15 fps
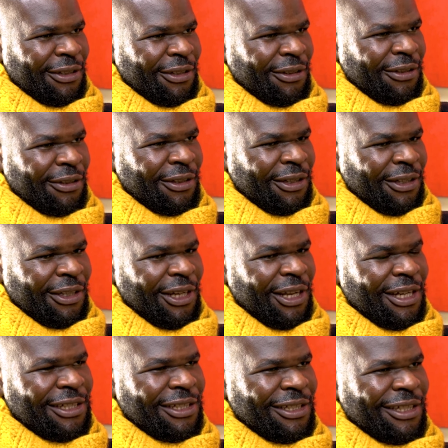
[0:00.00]
you know,
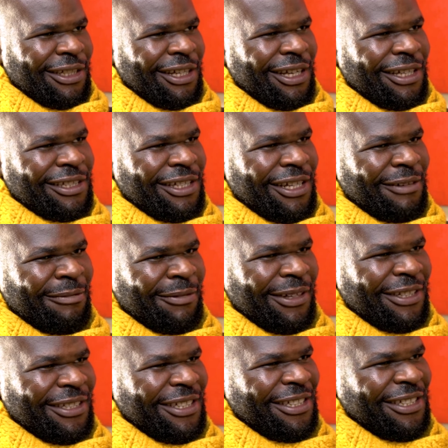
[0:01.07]
you the last the last
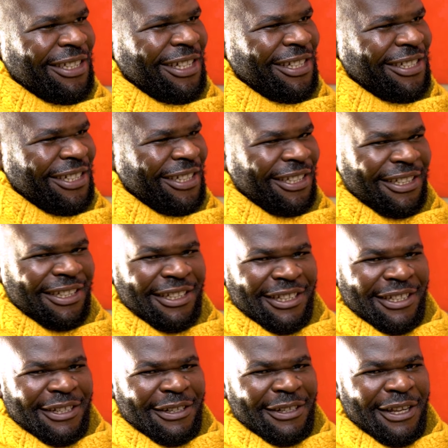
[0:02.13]
time they said, uh,
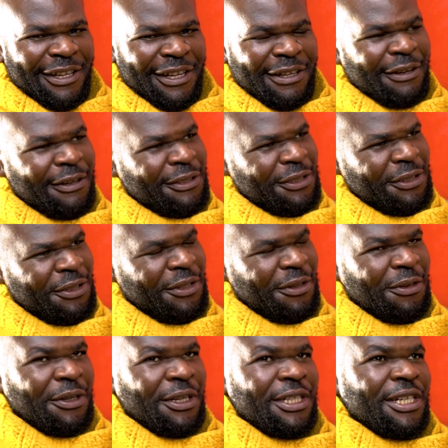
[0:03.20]
uh, do
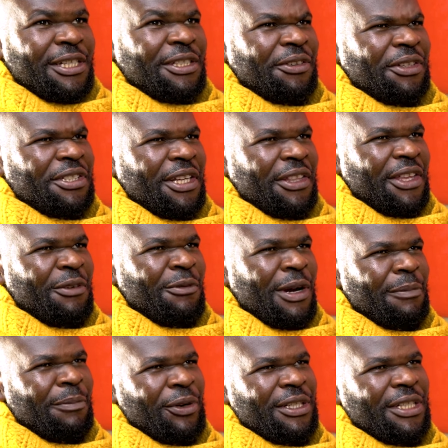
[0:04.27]
you know it has reached I
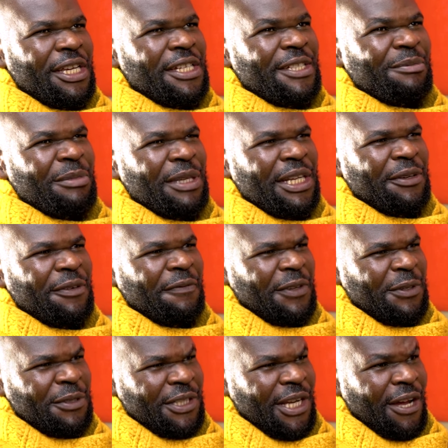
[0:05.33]
think 1.8
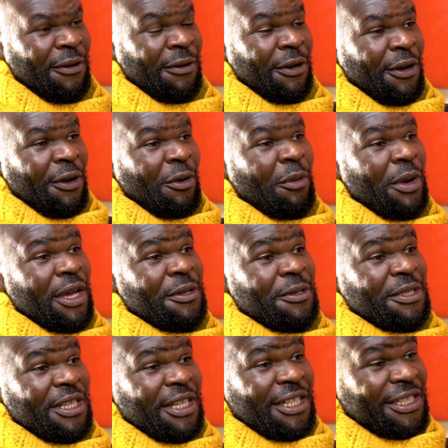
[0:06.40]
million views now,
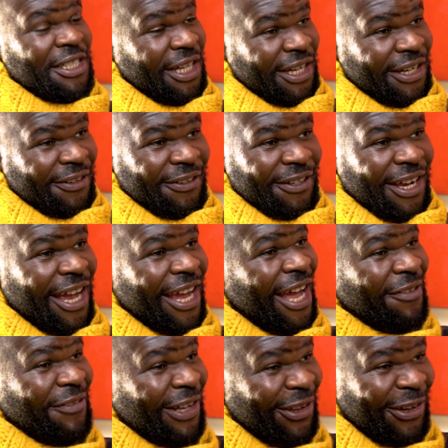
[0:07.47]
where you say, Jagero,
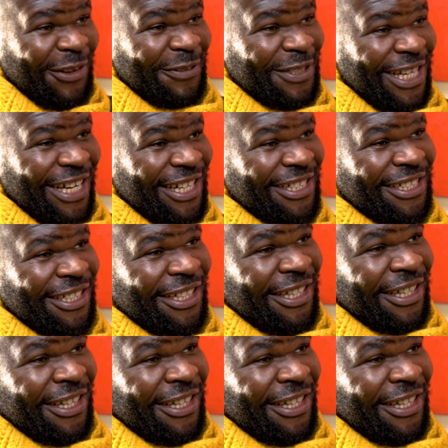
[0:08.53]
I have a lot of sex.